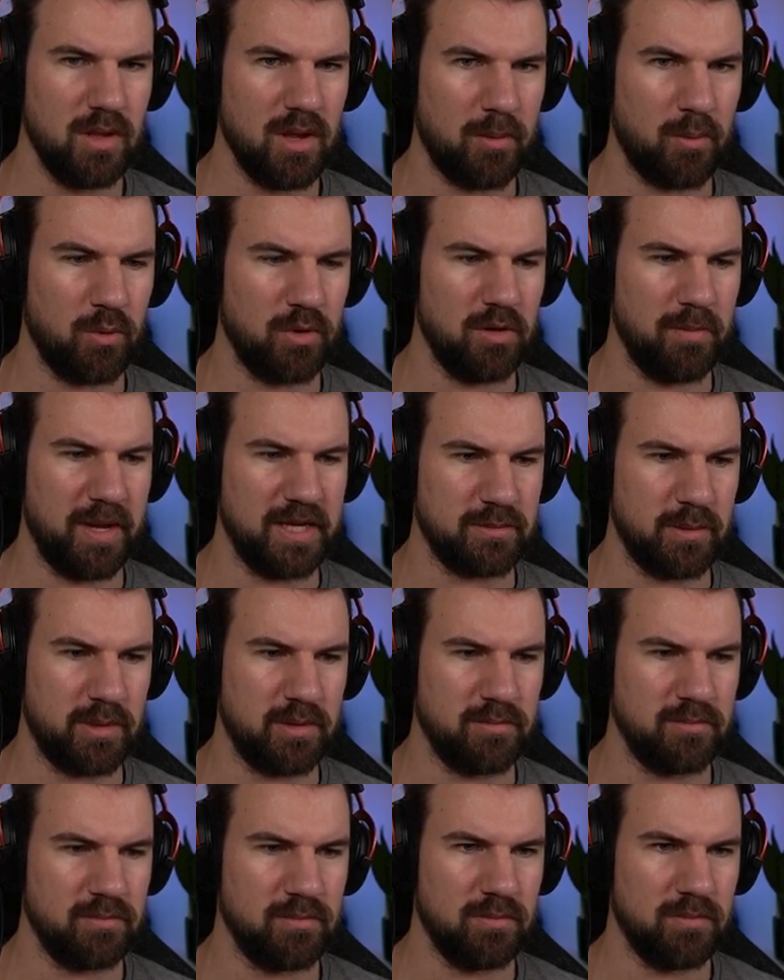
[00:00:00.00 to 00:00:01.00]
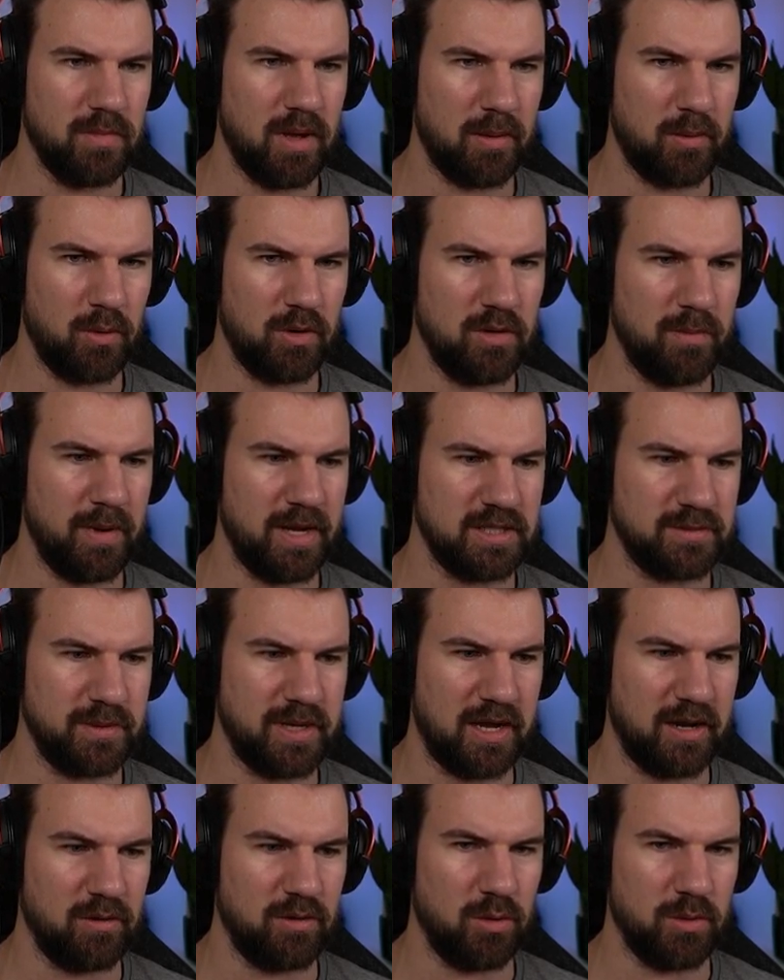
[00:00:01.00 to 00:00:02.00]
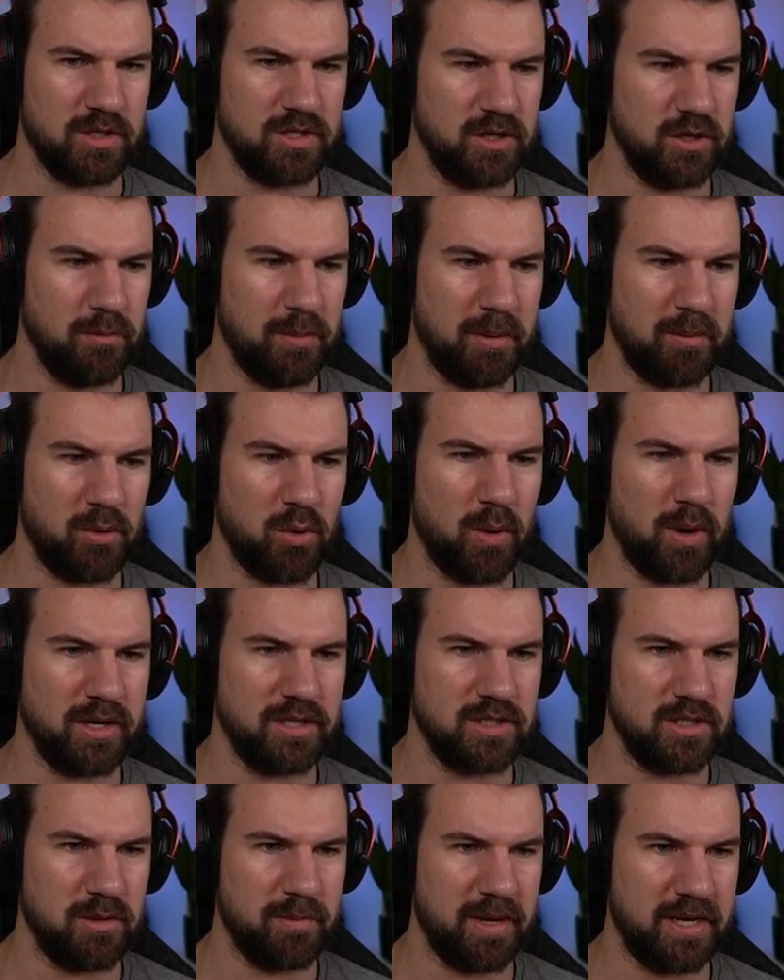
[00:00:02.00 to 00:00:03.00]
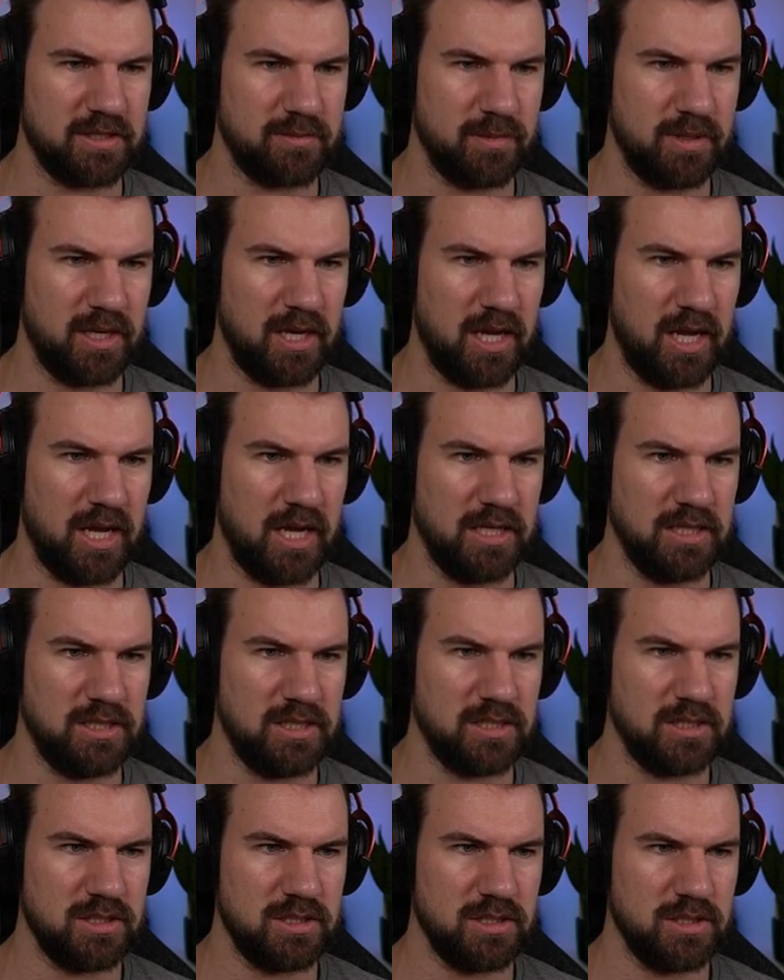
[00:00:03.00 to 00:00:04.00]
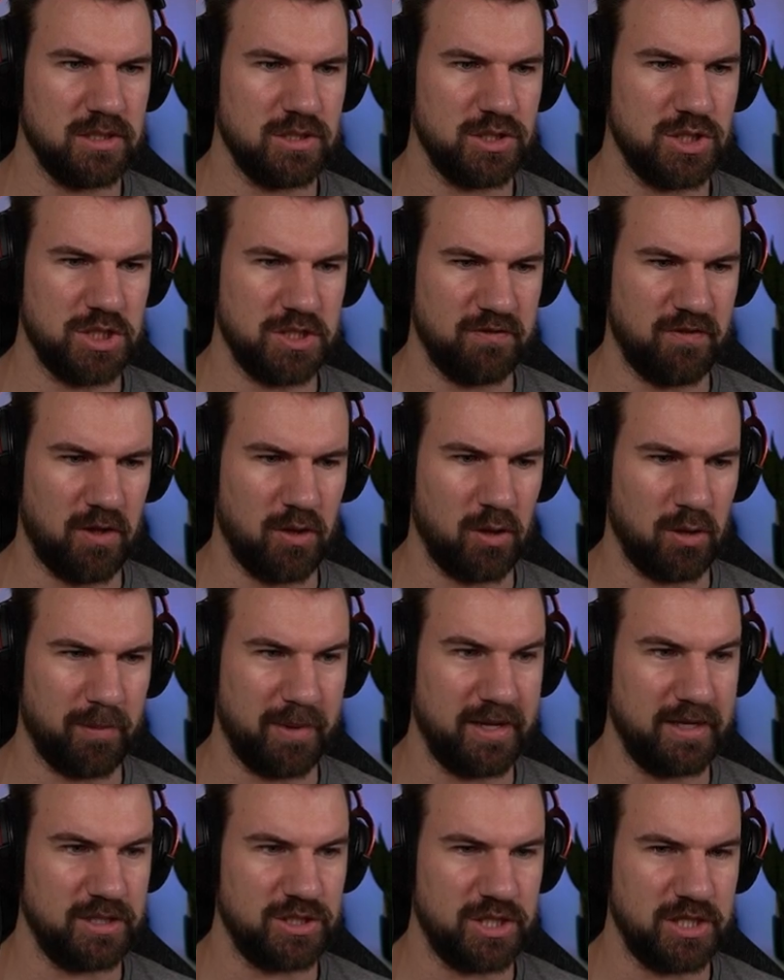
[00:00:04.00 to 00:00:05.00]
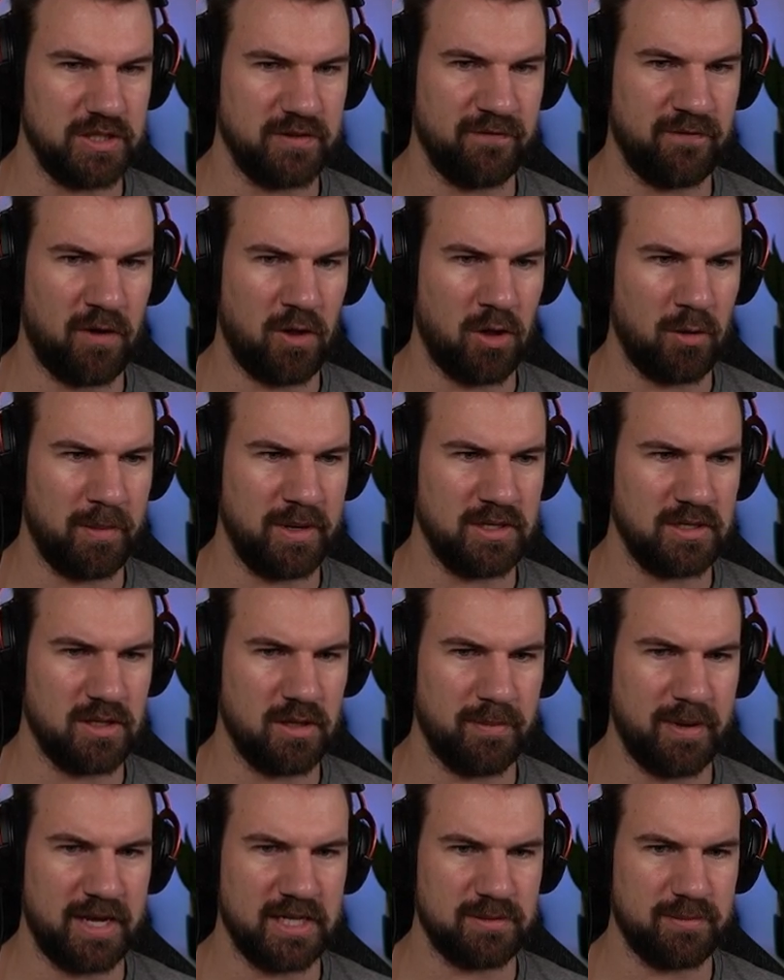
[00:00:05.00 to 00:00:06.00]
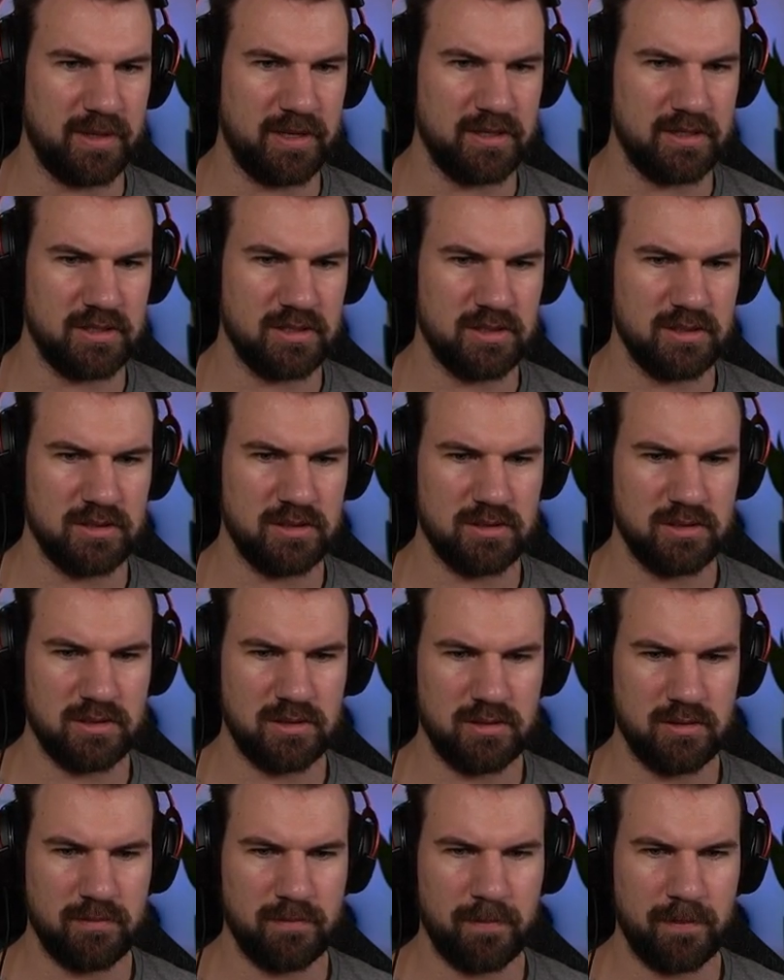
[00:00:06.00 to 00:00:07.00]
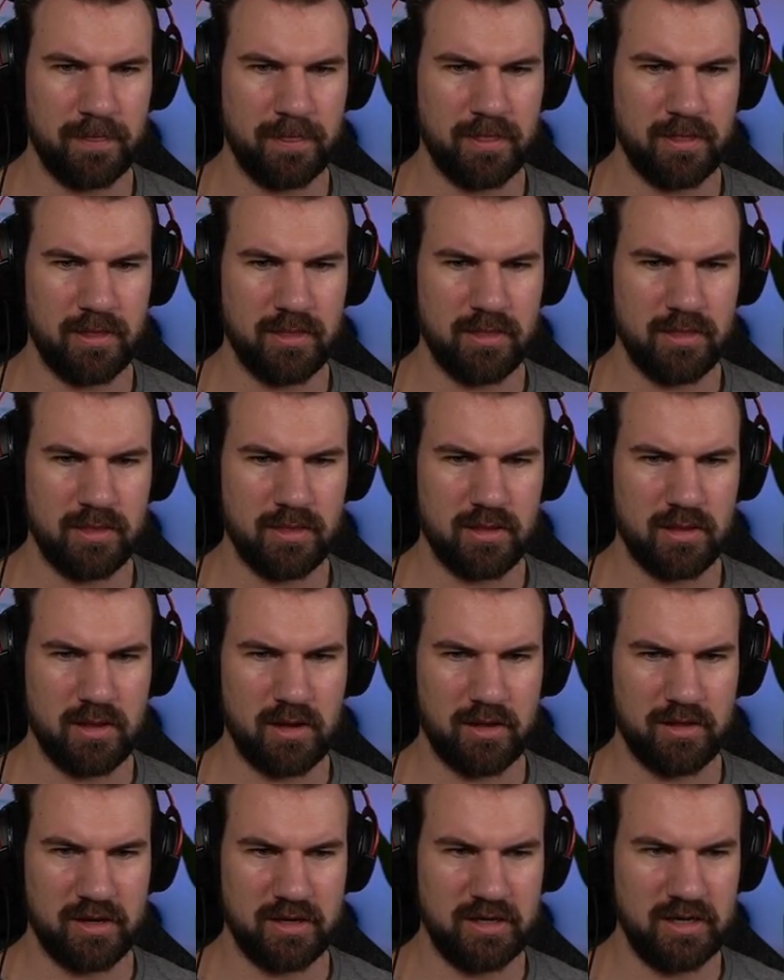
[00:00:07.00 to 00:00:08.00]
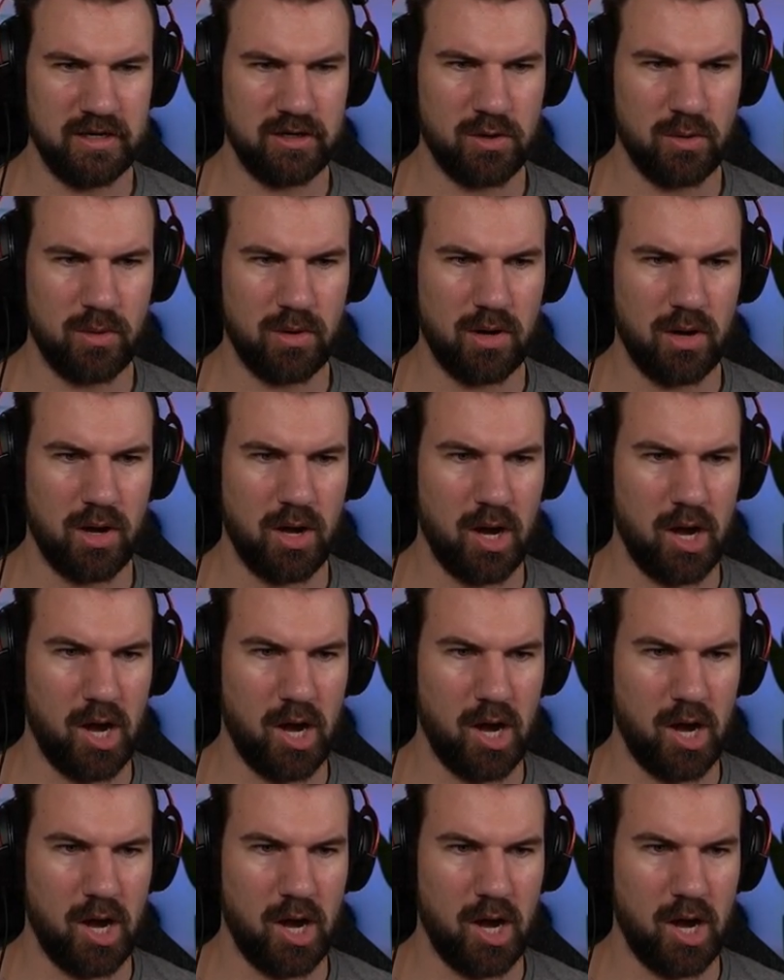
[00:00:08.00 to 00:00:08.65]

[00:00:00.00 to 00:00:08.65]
I'm going to the basement. I'm going to the basement. I don't know what to do, but I'm going to the basement. She's following me. She's following me to the basement. I think I need to go.